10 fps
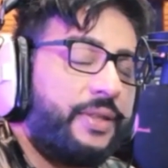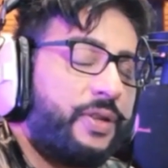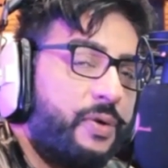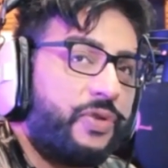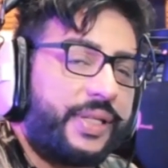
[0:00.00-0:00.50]

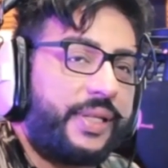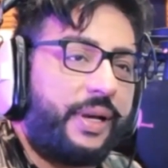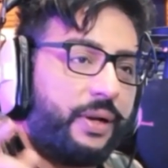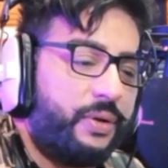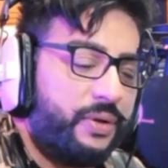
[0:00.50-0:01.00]
that don't just
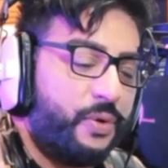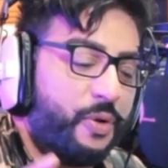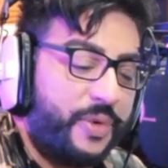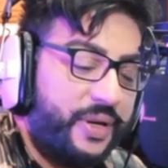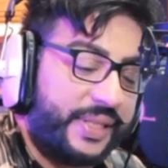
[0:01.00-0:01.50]
include
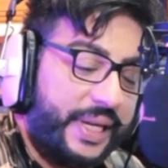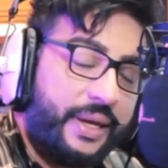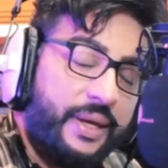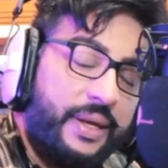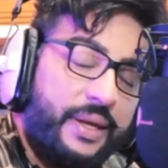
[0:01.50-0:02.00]
your
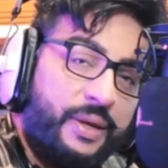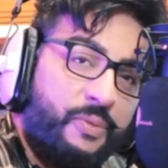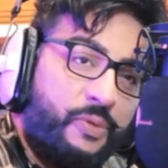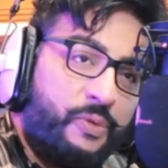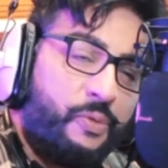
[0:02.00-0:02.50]
music.
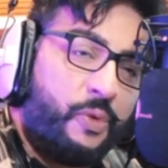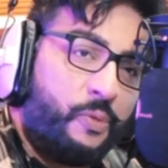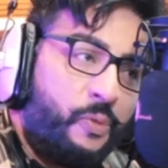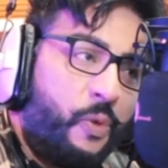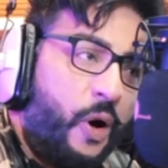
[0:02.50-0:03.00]

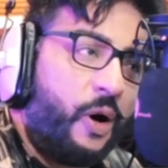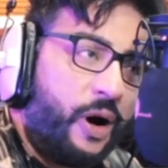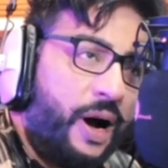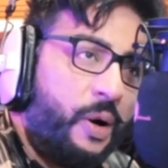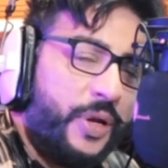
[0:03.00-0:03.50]

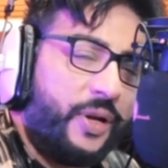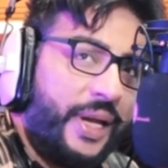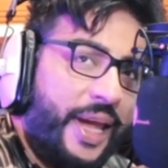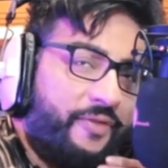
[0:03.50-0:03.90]
What are we going